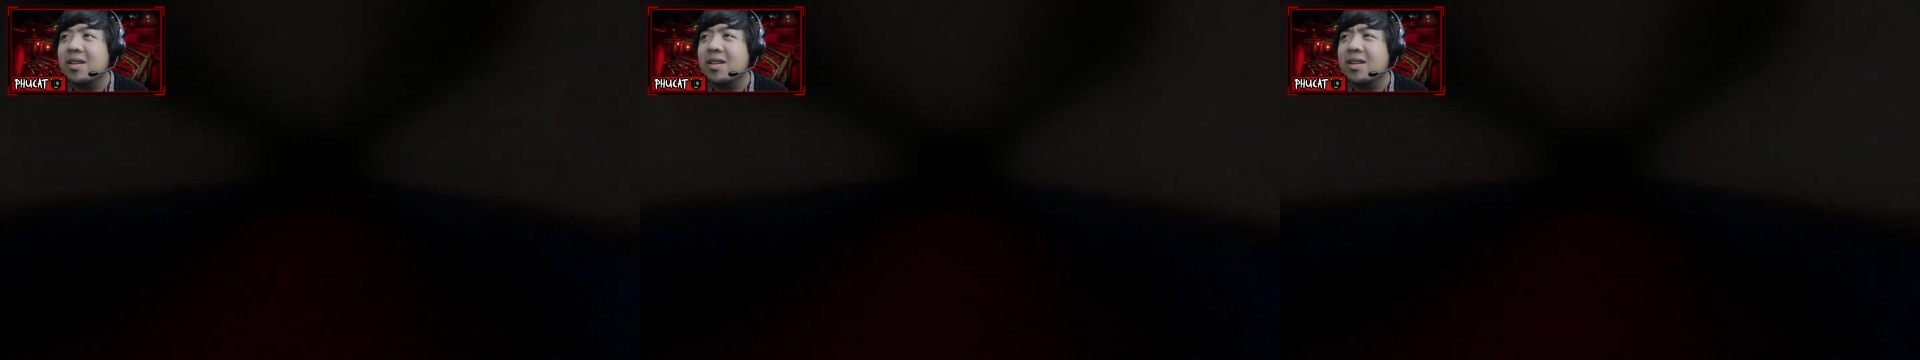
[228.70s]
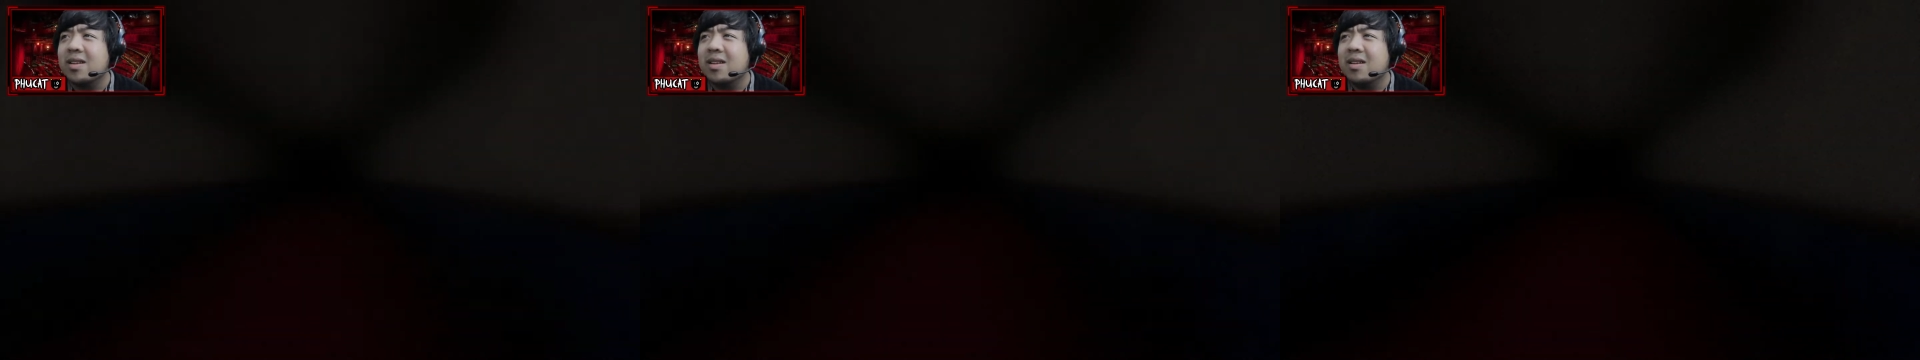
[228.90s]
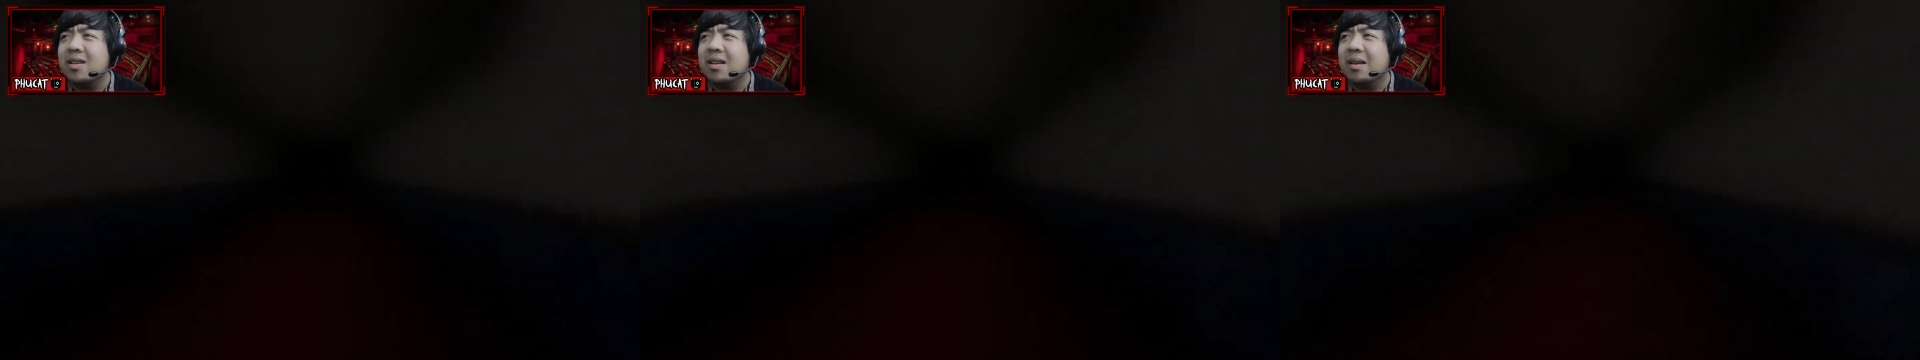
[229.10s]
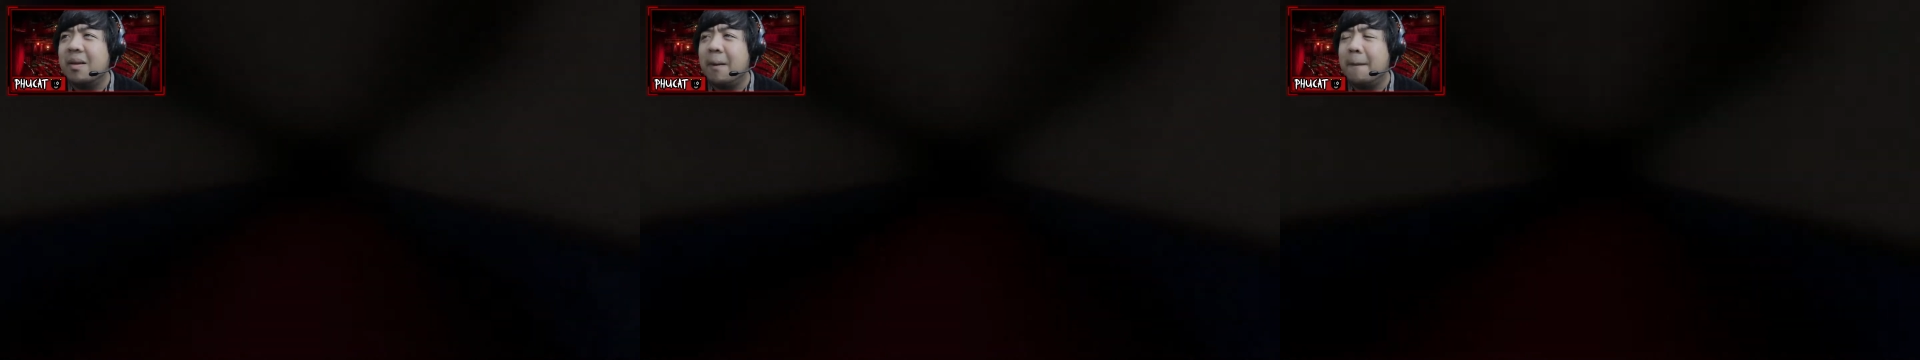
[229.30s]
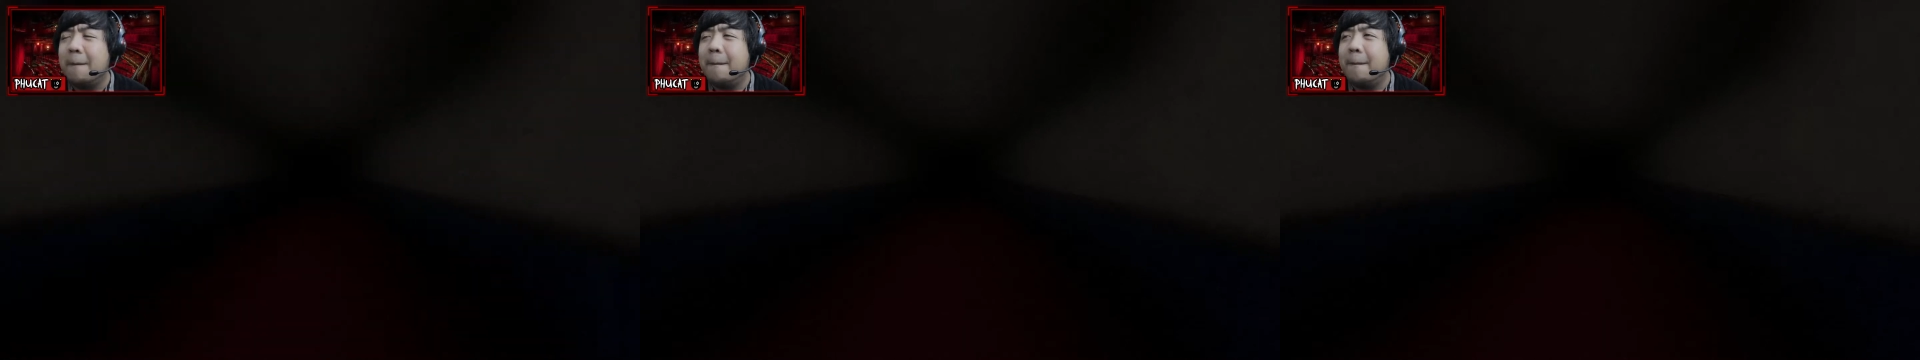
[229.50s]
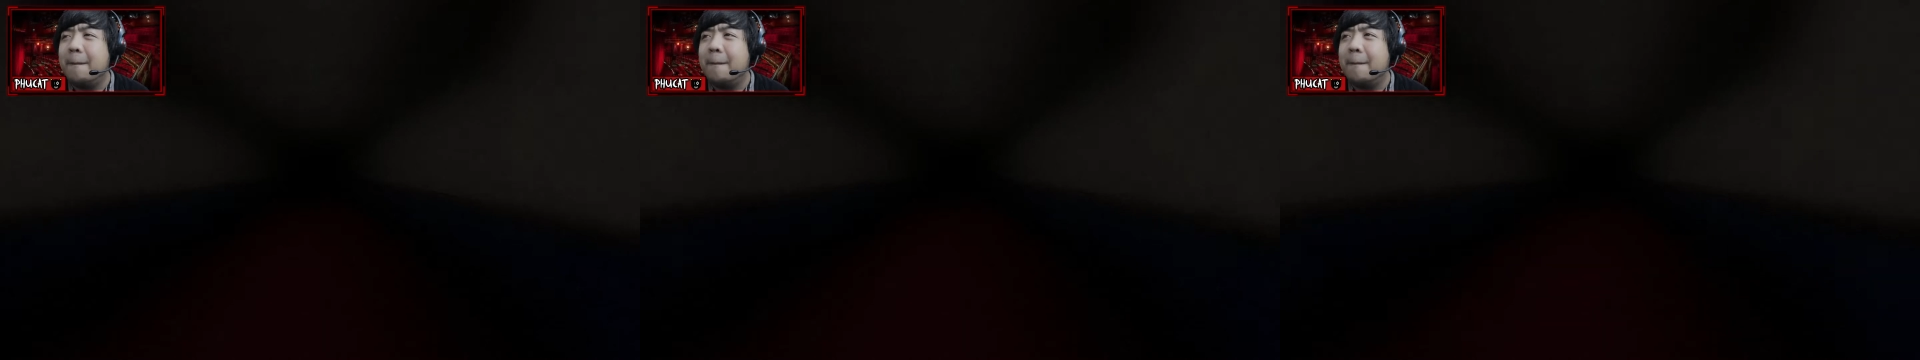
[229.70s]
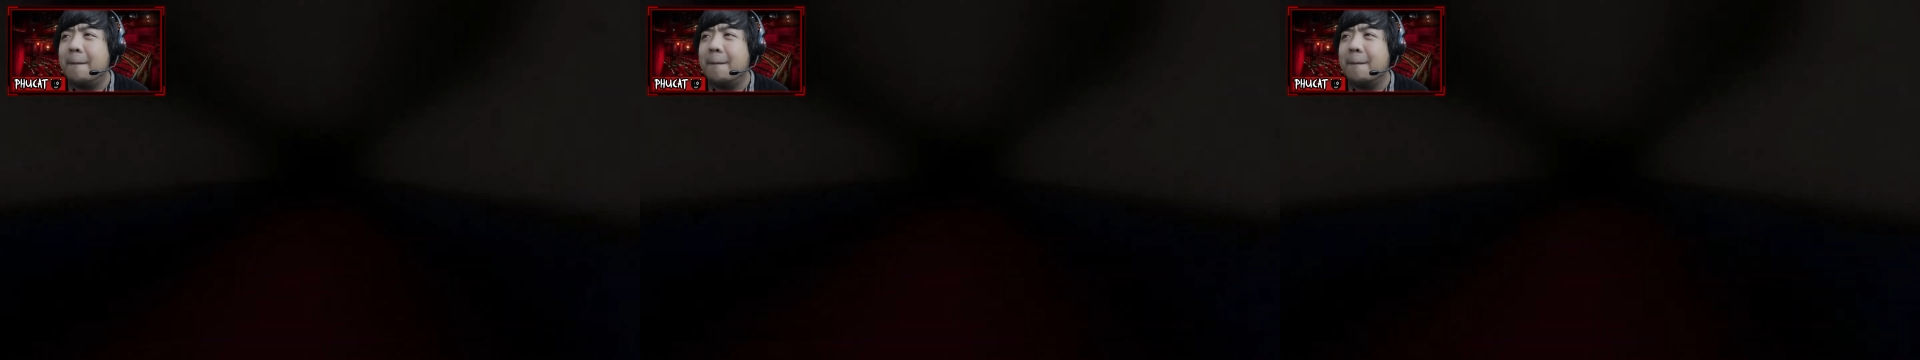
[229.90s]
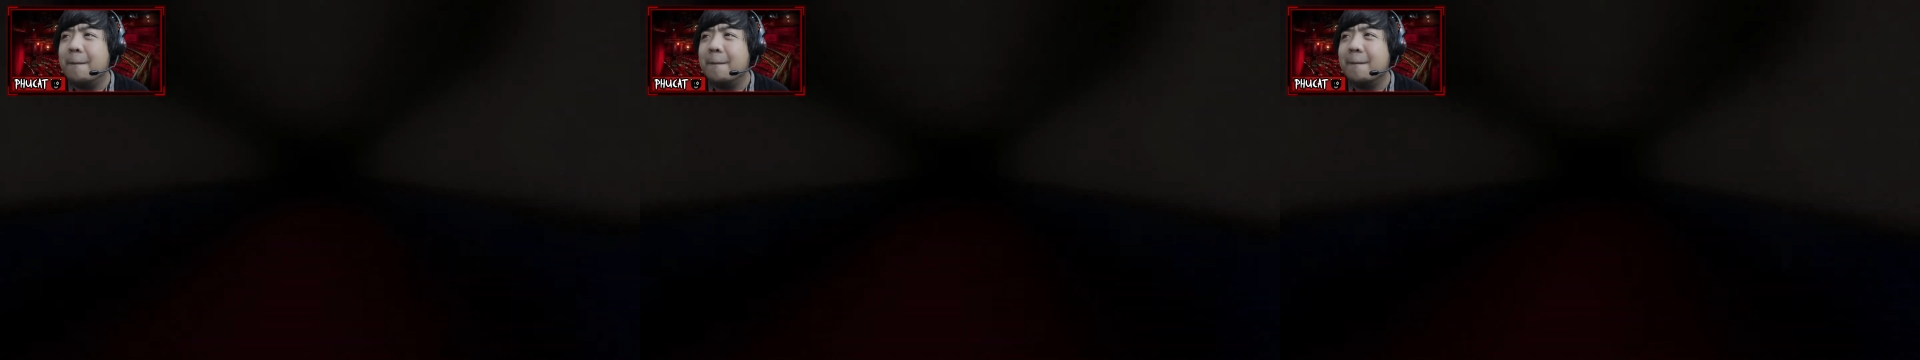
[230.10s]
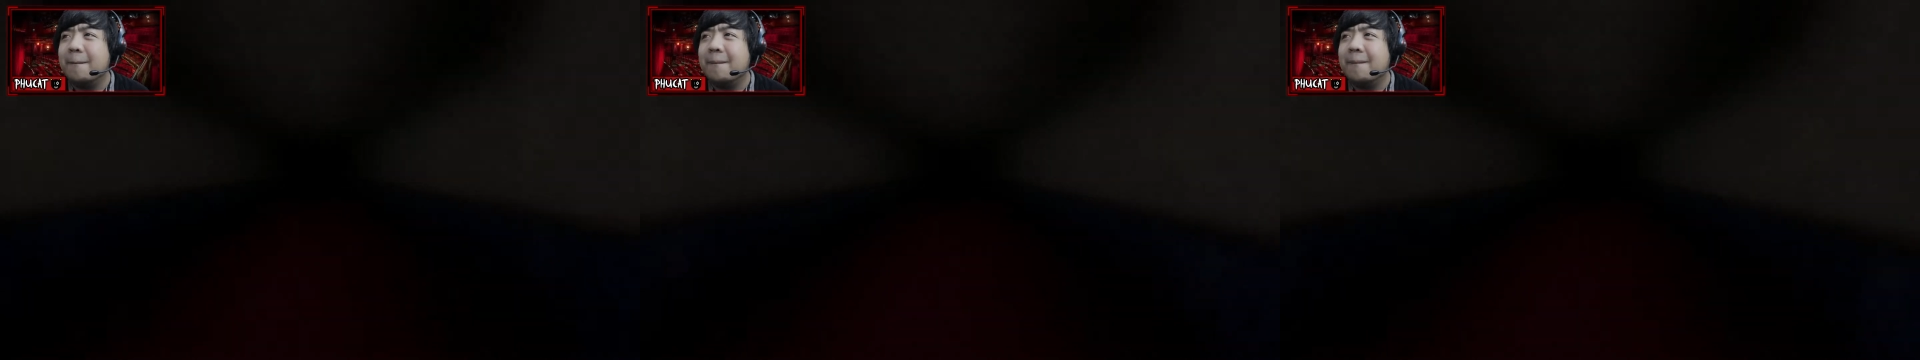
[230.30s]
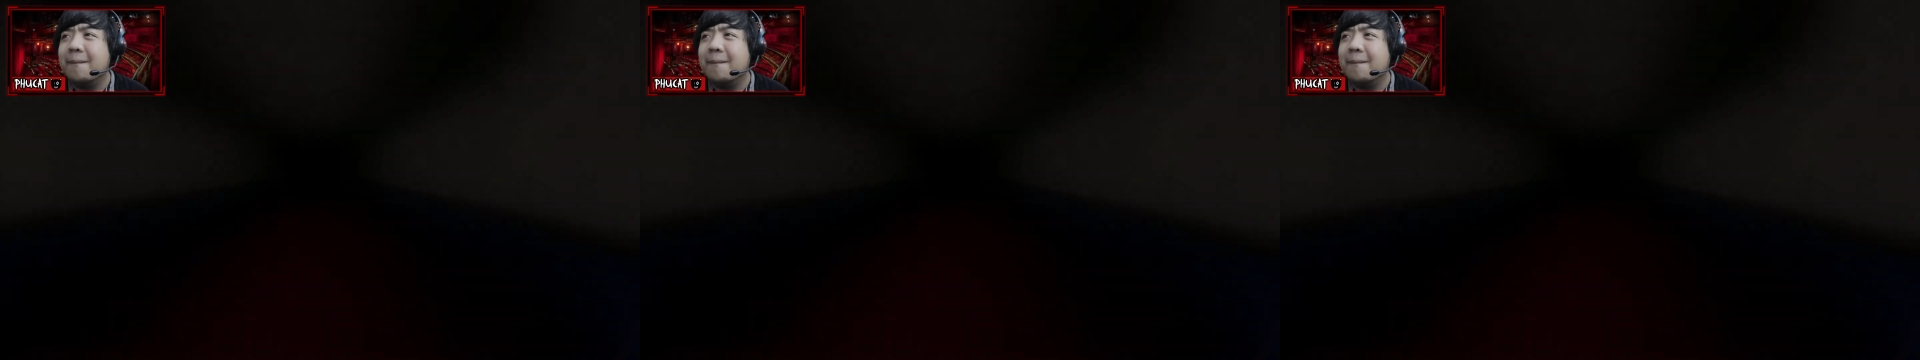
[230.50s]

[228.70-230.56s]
(silence)